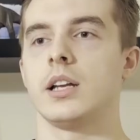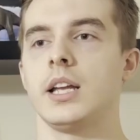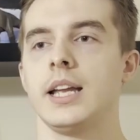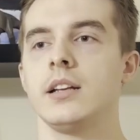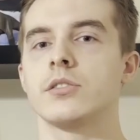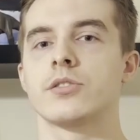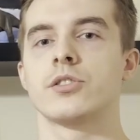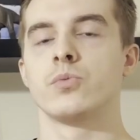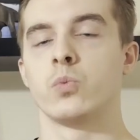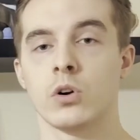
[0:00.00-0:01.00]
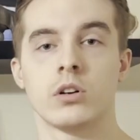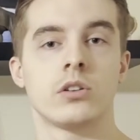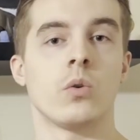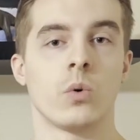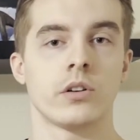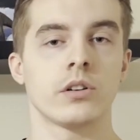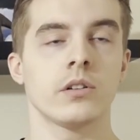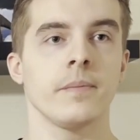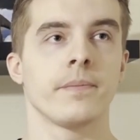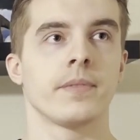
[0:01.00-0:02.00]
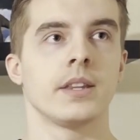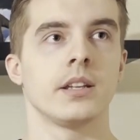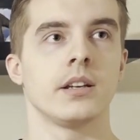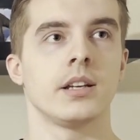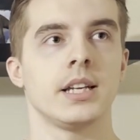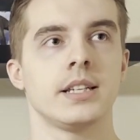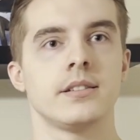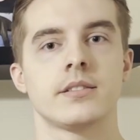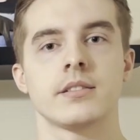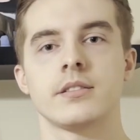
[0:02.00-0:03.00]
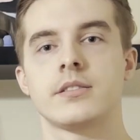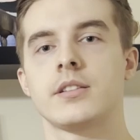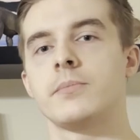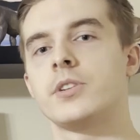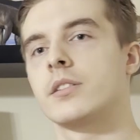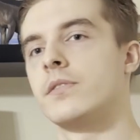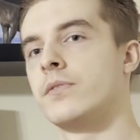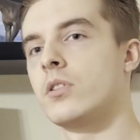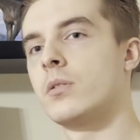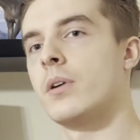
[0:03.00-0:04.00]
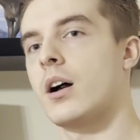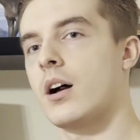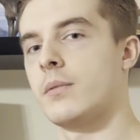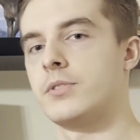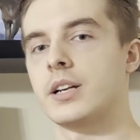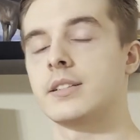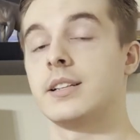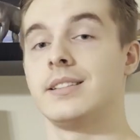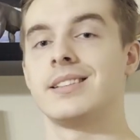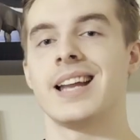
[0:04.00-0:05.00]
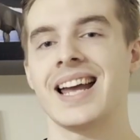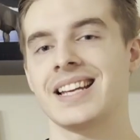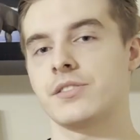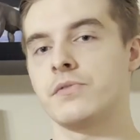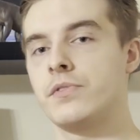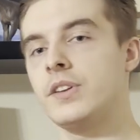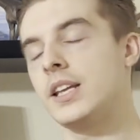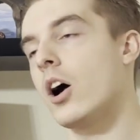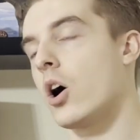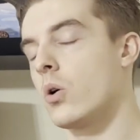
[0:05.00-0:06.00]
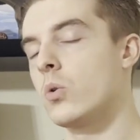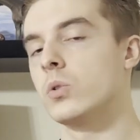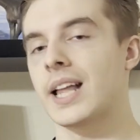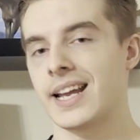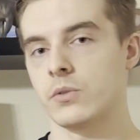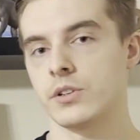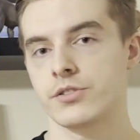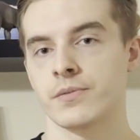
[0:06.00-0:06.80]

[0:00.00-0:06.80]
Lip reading: English's word order is subject, verb, object. It's an SVO language.